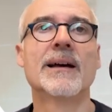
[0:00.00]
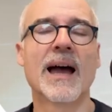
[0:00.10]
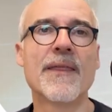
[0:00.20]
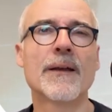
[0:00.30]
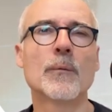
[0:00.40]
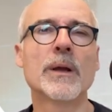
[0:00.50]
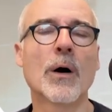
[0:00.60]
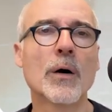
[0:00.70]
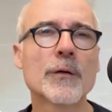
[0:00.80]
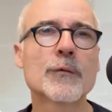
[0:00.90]
And then we
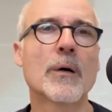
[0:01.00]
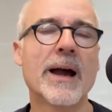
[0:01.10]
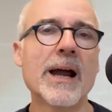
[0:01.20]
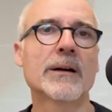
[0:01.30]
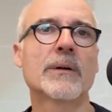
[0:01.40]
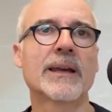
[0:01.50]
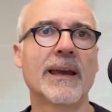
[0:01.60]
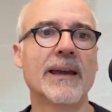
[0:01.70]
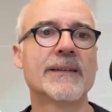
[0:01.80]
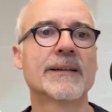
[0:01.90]
also
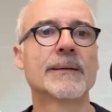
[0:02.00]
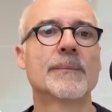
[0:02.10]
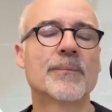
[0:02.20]
aggregate